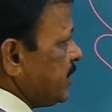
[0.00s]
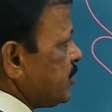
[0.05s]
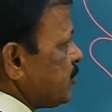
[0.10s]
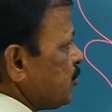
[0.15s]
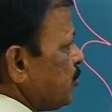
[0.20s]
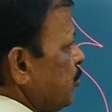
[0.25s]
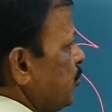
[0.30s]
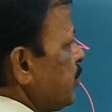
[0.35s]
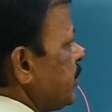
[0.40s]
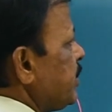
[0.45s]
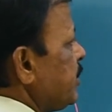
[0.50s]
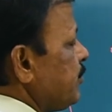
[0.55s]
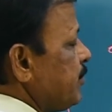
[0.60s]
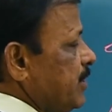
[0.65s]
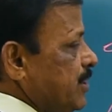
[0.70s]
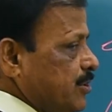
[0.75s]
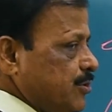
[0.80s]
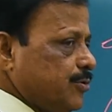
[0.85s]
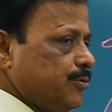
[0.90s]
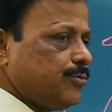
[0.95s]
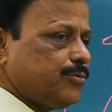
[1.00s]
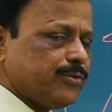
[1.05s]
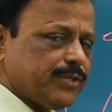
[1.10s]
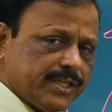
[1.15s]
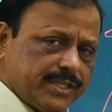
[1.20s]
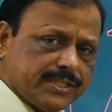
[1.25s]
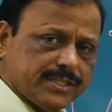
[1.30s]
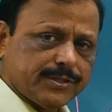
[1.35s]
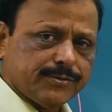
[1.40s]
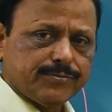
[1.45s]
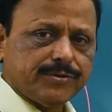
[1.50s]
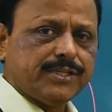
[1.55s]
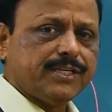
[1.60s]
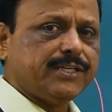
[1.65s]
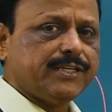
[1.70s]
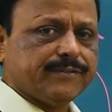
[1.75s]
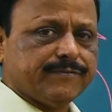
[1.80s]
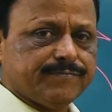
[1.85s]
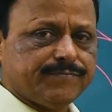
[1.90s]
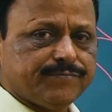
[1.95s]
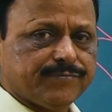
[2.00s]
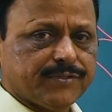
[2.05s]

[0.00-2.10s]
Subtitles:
this ovary with two regions within,